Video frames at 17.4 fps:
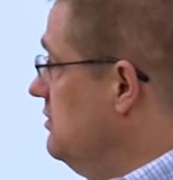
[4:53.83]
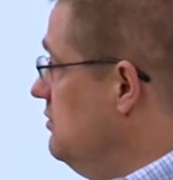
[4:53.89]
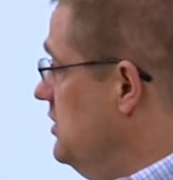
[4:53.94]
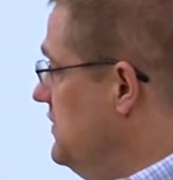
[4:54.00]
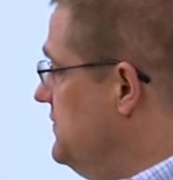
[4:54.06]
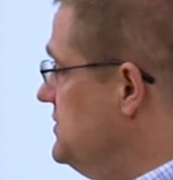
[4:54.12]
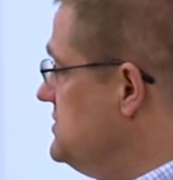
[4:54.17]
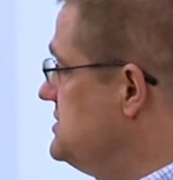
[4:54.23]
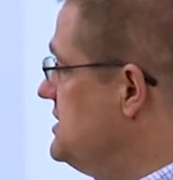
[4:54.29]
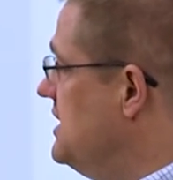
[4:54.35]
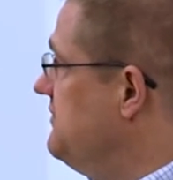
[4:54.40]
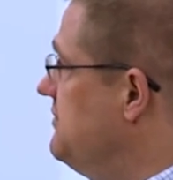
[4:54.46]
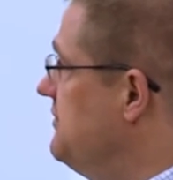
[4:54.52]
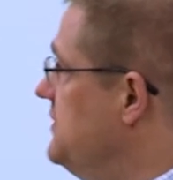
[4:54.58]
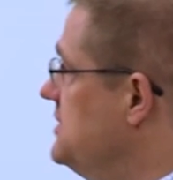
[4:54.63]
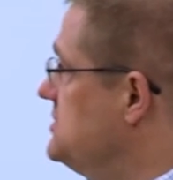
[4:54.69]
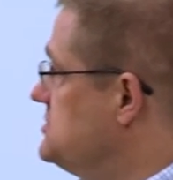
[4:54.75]
with the stuff
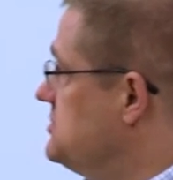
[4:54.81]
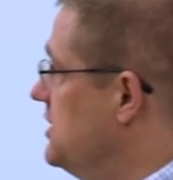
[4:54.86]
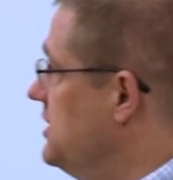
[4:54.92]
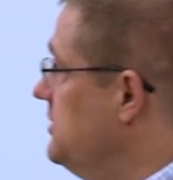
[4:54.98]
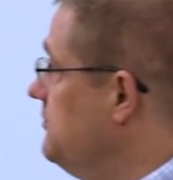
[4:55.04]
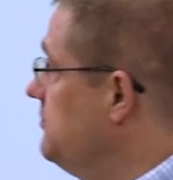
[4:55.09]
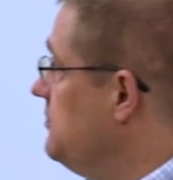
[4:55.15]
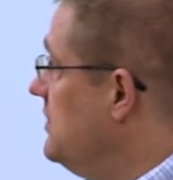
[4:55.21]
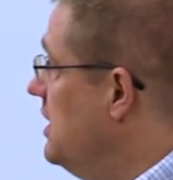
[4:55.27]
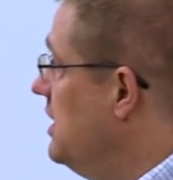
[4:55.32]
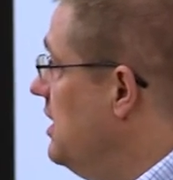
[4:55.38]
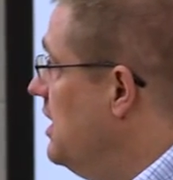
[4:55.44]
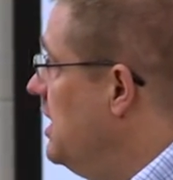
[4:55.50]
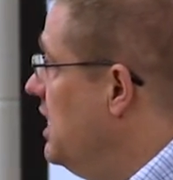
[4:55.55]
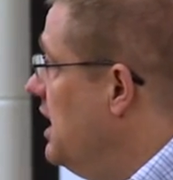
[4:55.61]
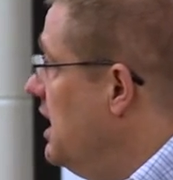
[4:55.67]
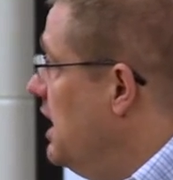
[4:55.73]
of history.
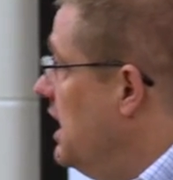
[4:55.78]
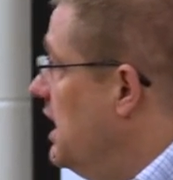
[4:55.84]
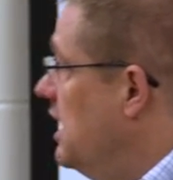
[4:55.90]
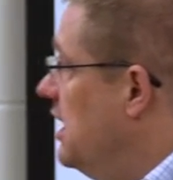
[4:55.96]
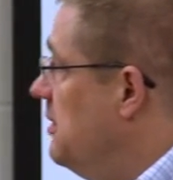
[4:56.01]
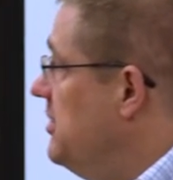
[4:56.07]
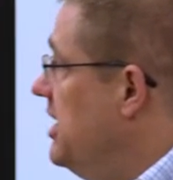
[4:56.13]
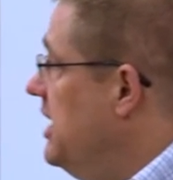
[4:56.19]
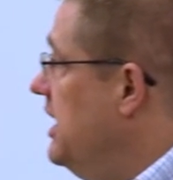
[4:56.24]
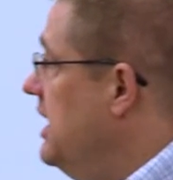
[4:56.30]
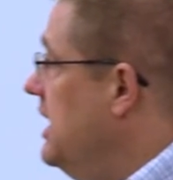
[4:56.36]
Um,